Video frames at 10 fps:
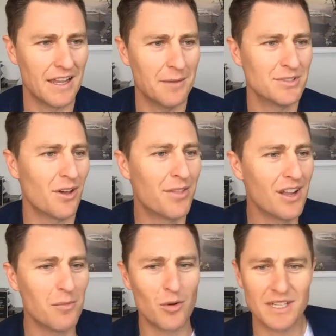so I think
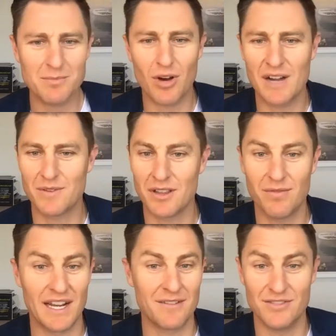I'm always mindful of the
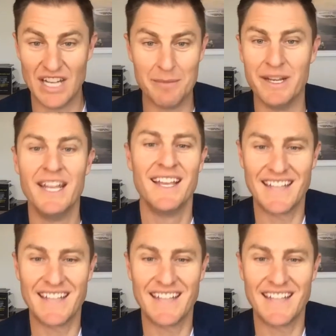fact of, Jamin,